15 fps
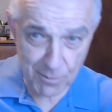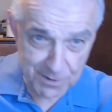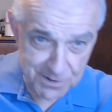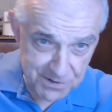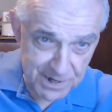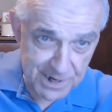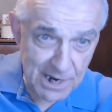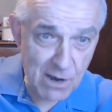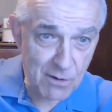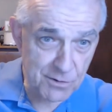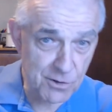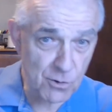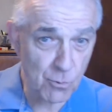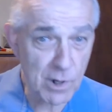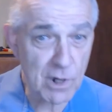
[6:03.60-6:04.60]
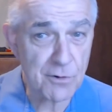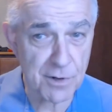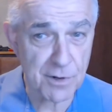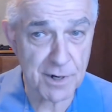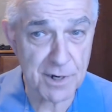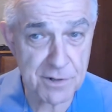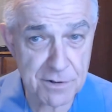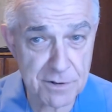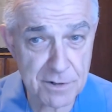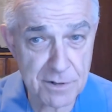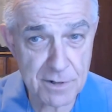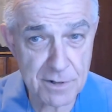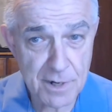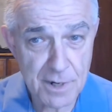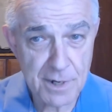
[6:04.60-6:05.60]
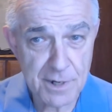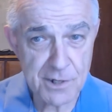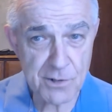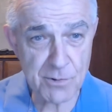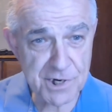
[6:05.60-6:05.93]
be sent out in the wilderness. So